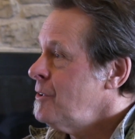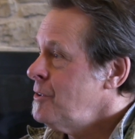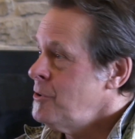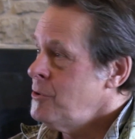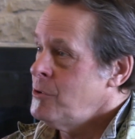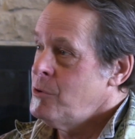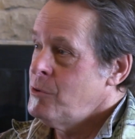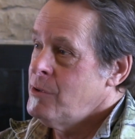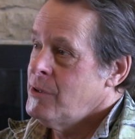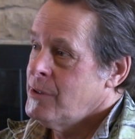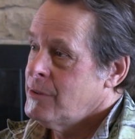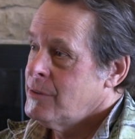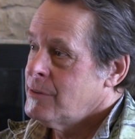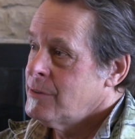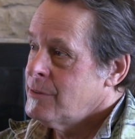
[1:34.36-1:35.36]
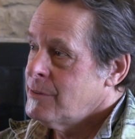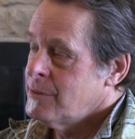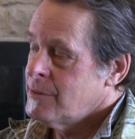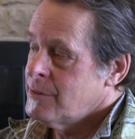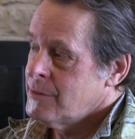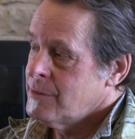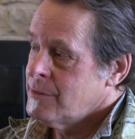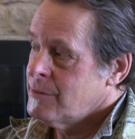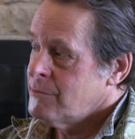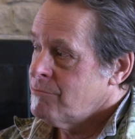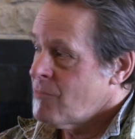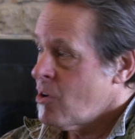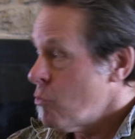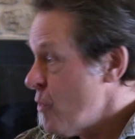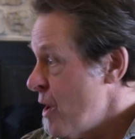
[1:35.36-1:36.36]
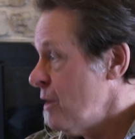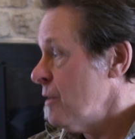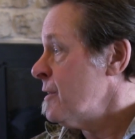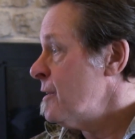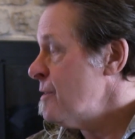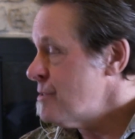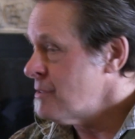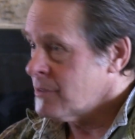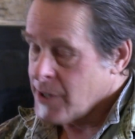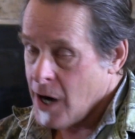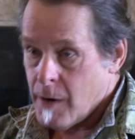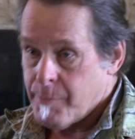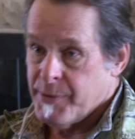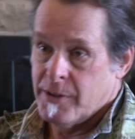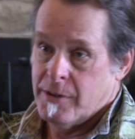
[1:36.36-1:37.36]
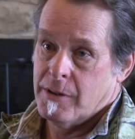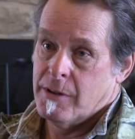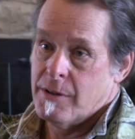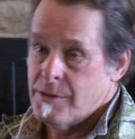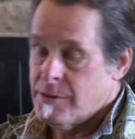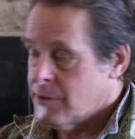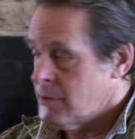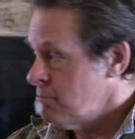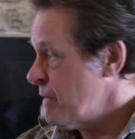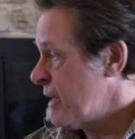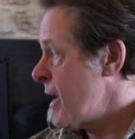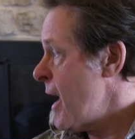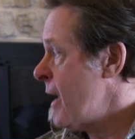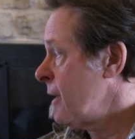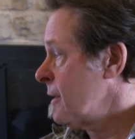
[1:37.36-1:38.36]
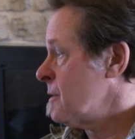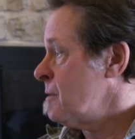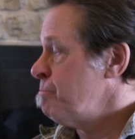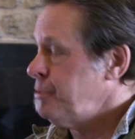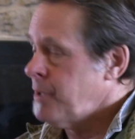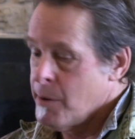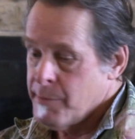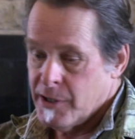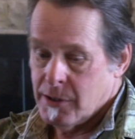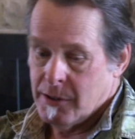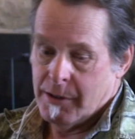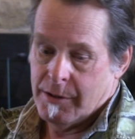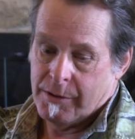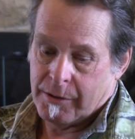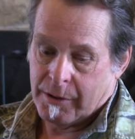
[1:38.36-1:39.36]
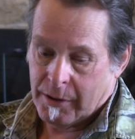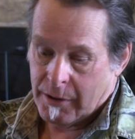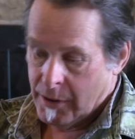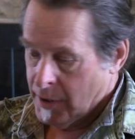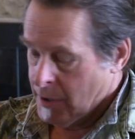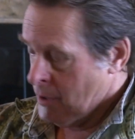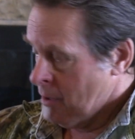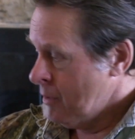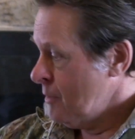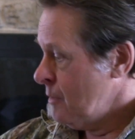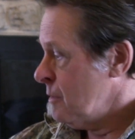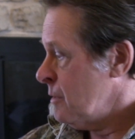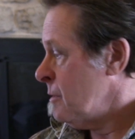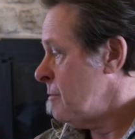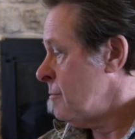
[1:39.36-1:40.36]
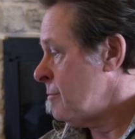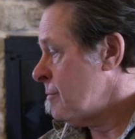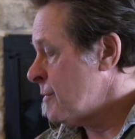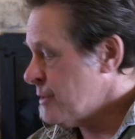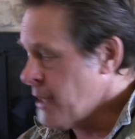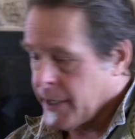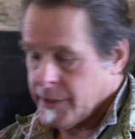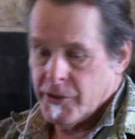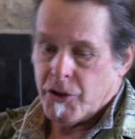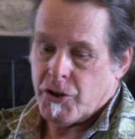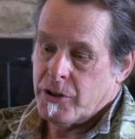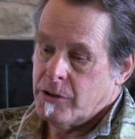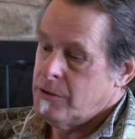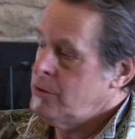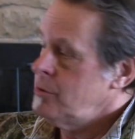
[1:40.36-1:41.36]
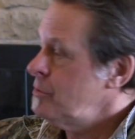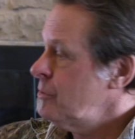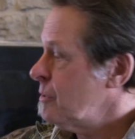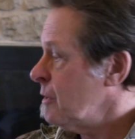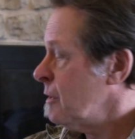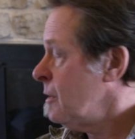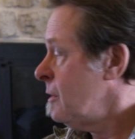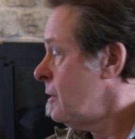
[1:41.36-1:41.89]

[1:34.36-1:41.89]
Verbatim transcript: who are welders and carpenters and mechanics and plumbers and, and technicians,